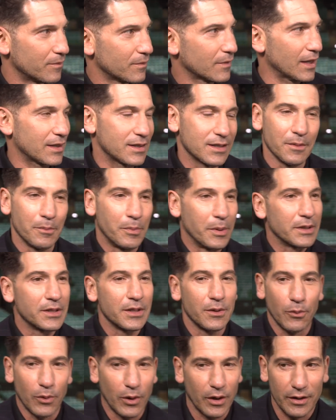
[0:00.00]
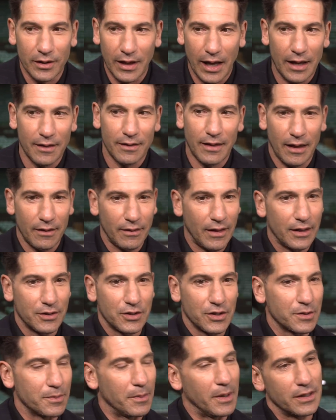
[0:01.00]
that's the busy work that
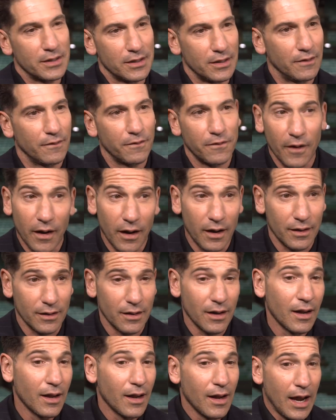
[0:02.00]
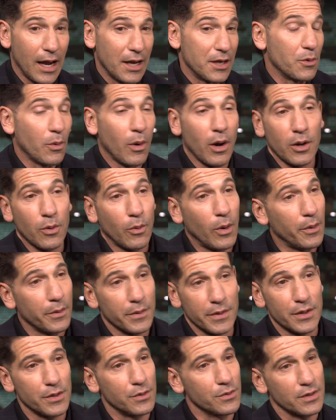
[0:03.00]
just makes it fun. And you walk away
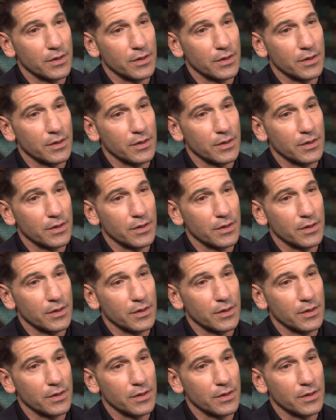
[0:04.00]
with a new